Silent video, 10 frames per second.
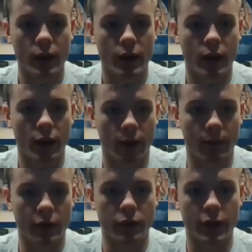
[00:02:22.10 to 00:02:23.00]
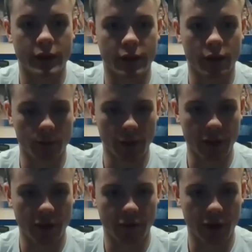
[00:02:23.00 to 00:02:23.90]
Um, they do things a little bit
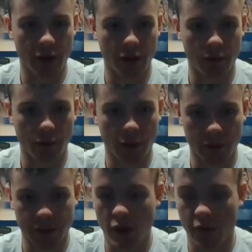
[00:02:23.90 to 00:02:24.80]
different here, whether it's off,